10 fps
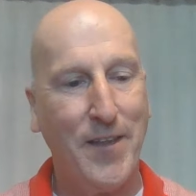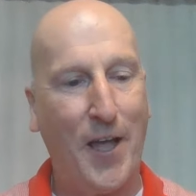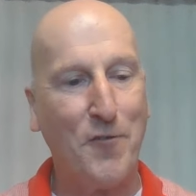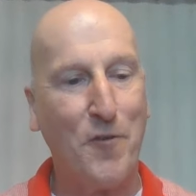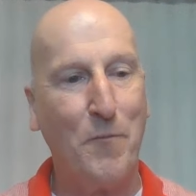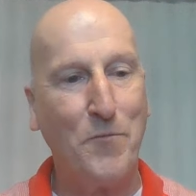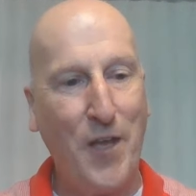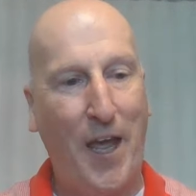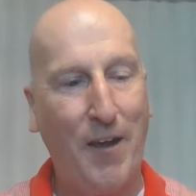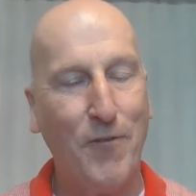That's from
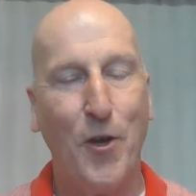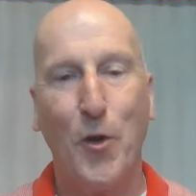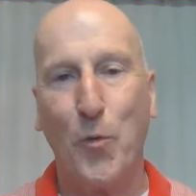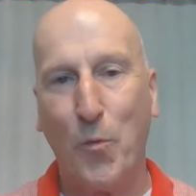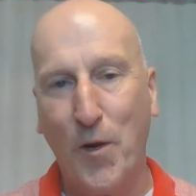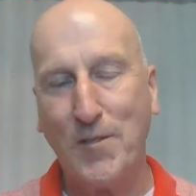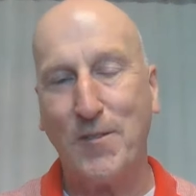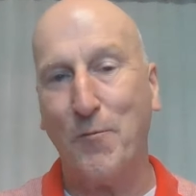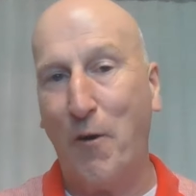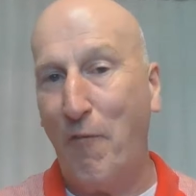Dave
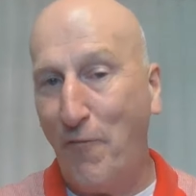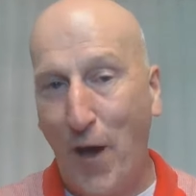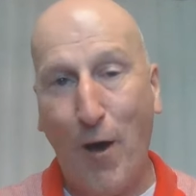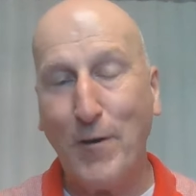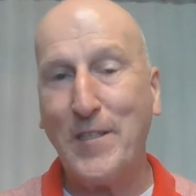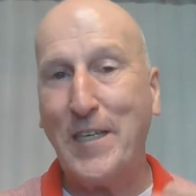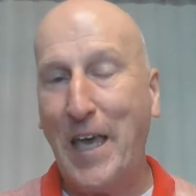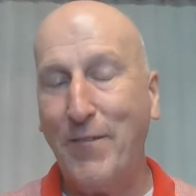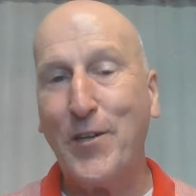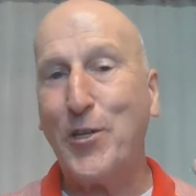Richland. Well, folks,
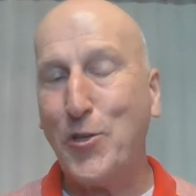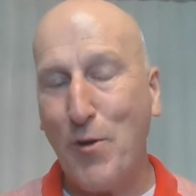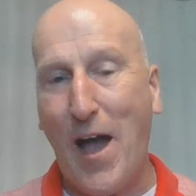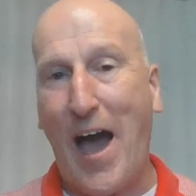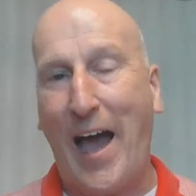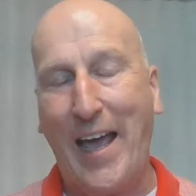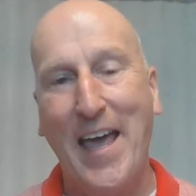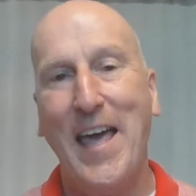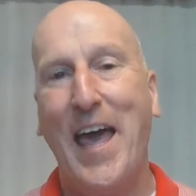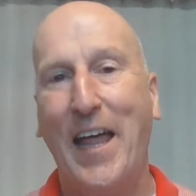give it a try
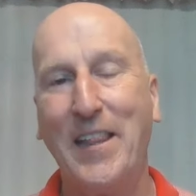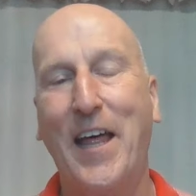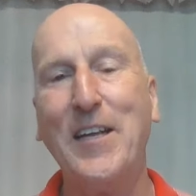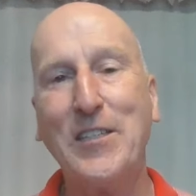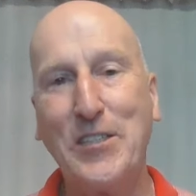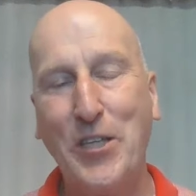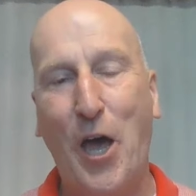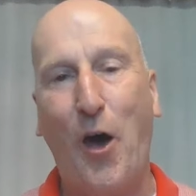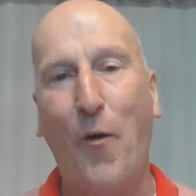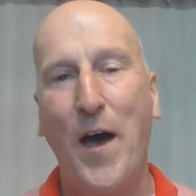and let us
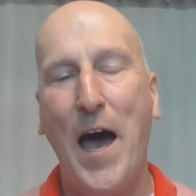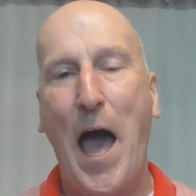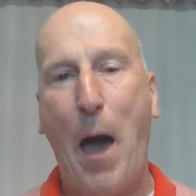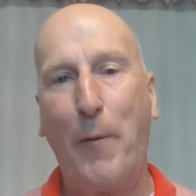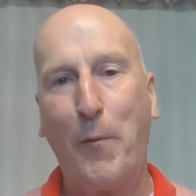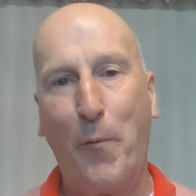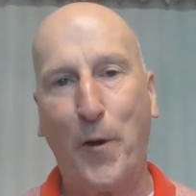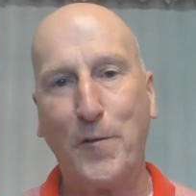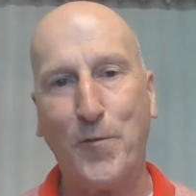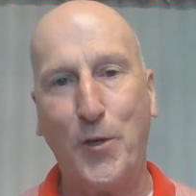know how it
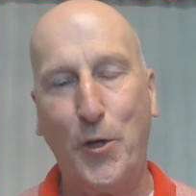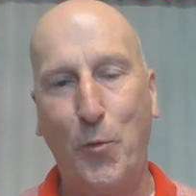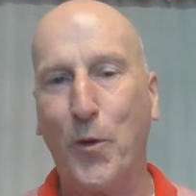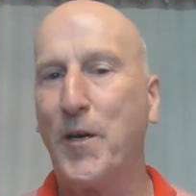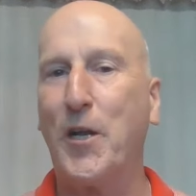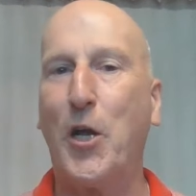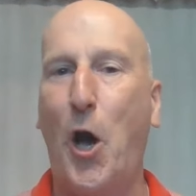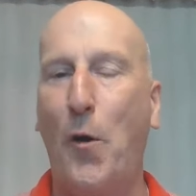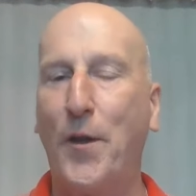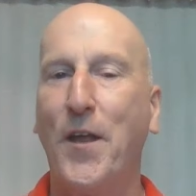works for you. We're going to
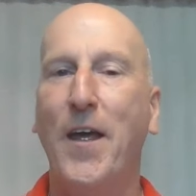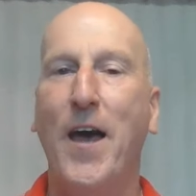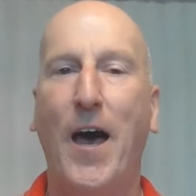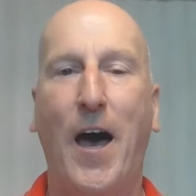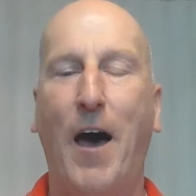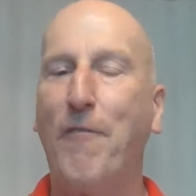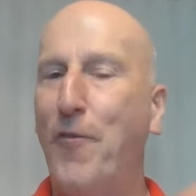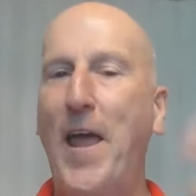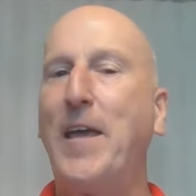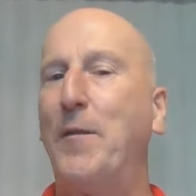call it
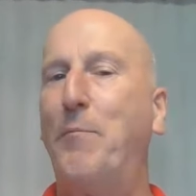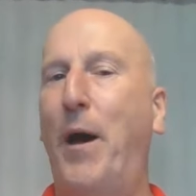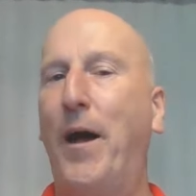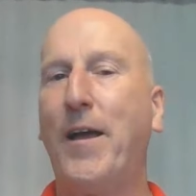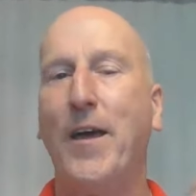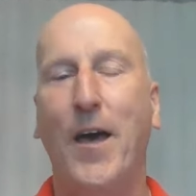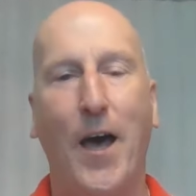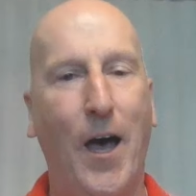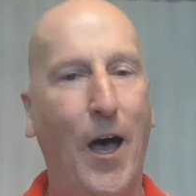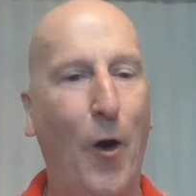Frankenpuck
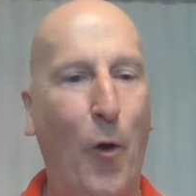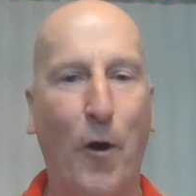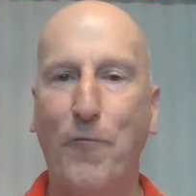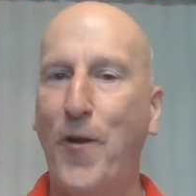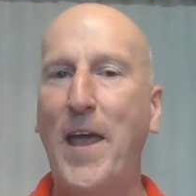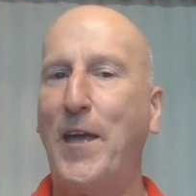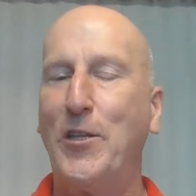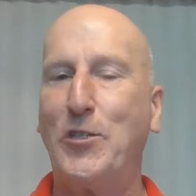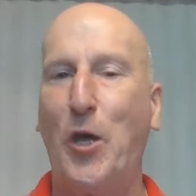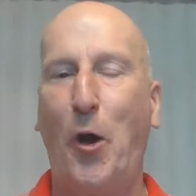or
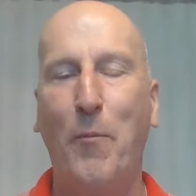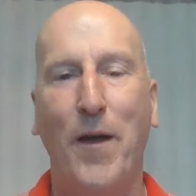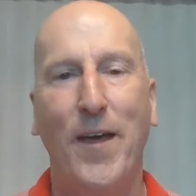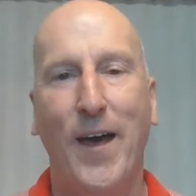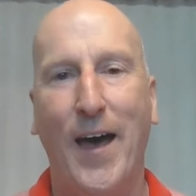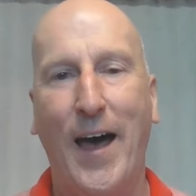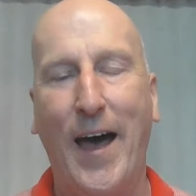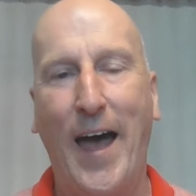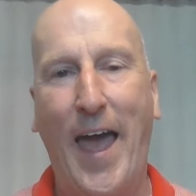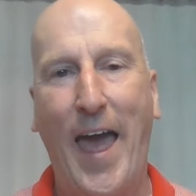Frankensoap,
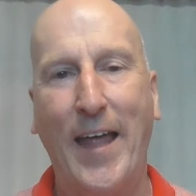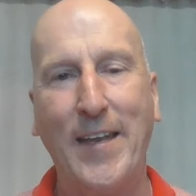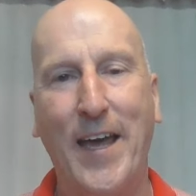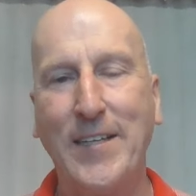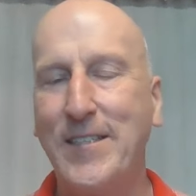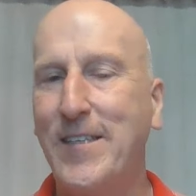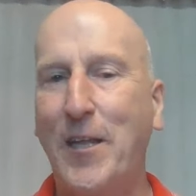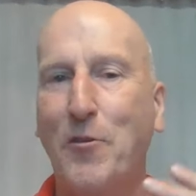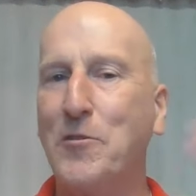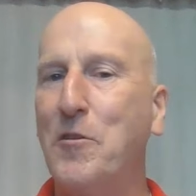and just
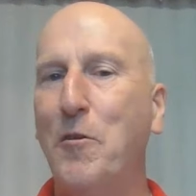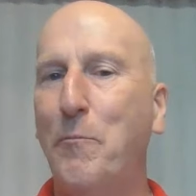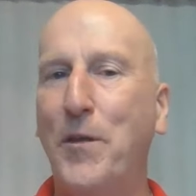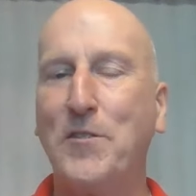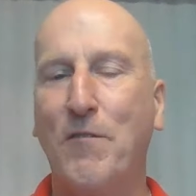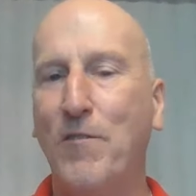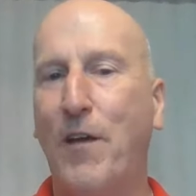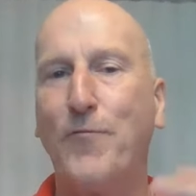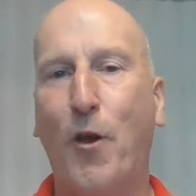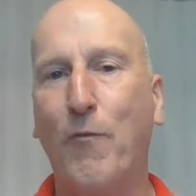take those little bits of
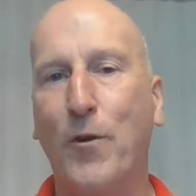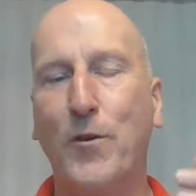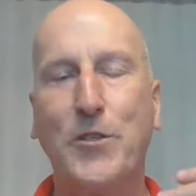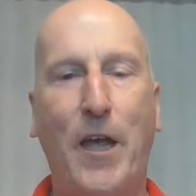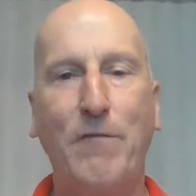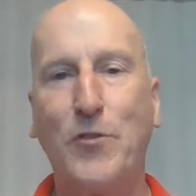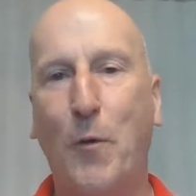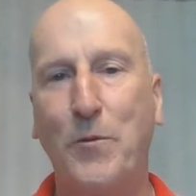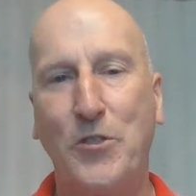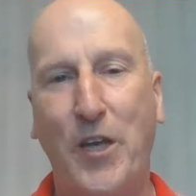leftover shave
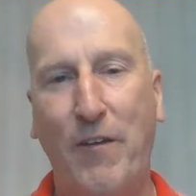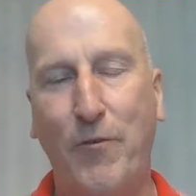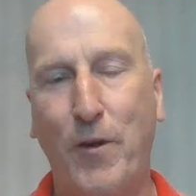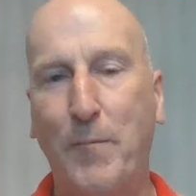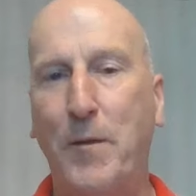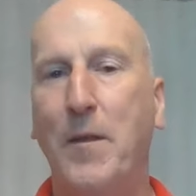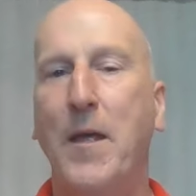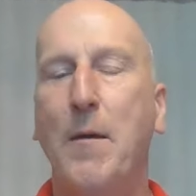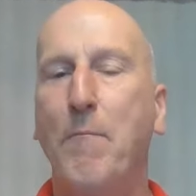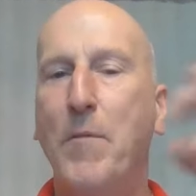soap and shave cream and
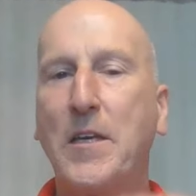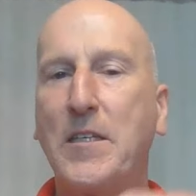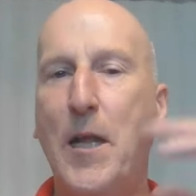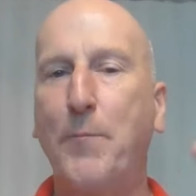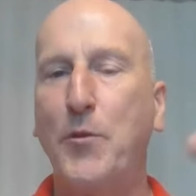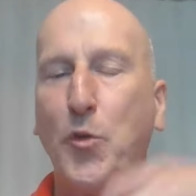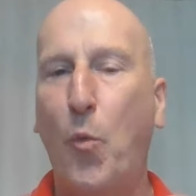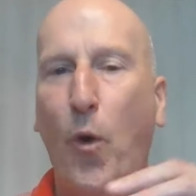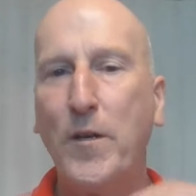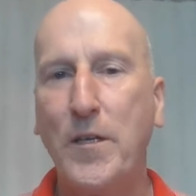mix it up into
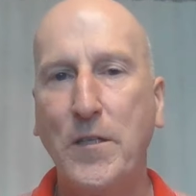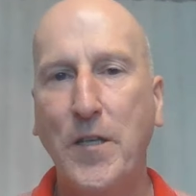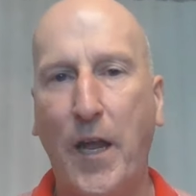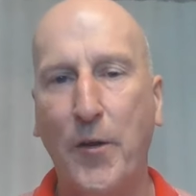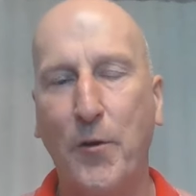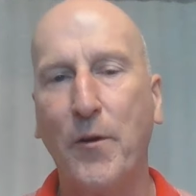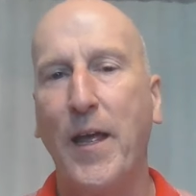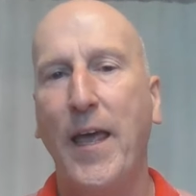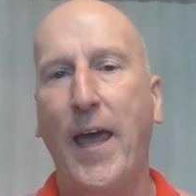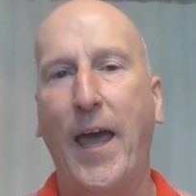one container,
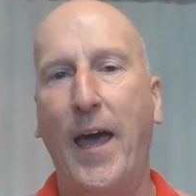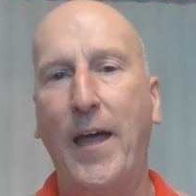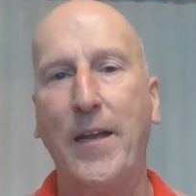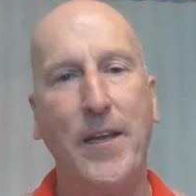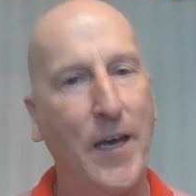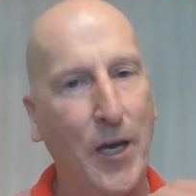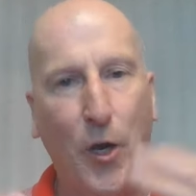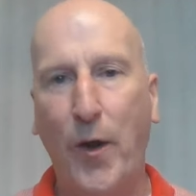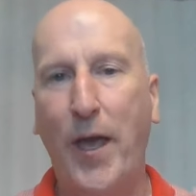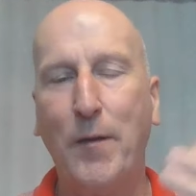and
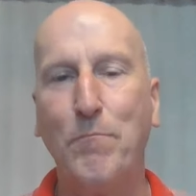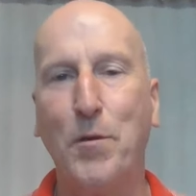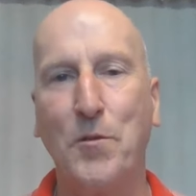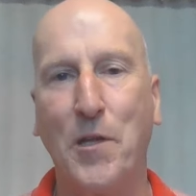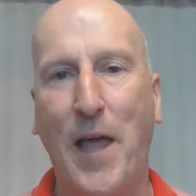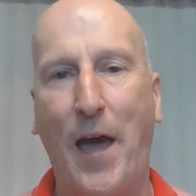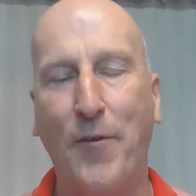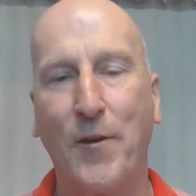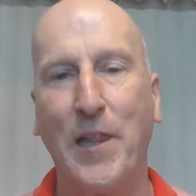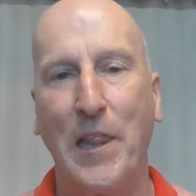go ahead and build a
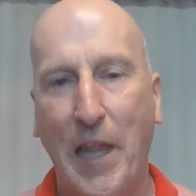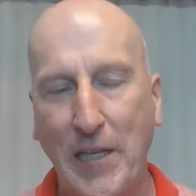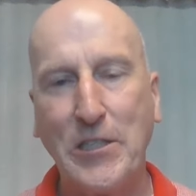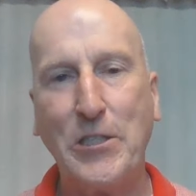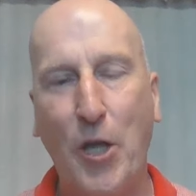lather and let us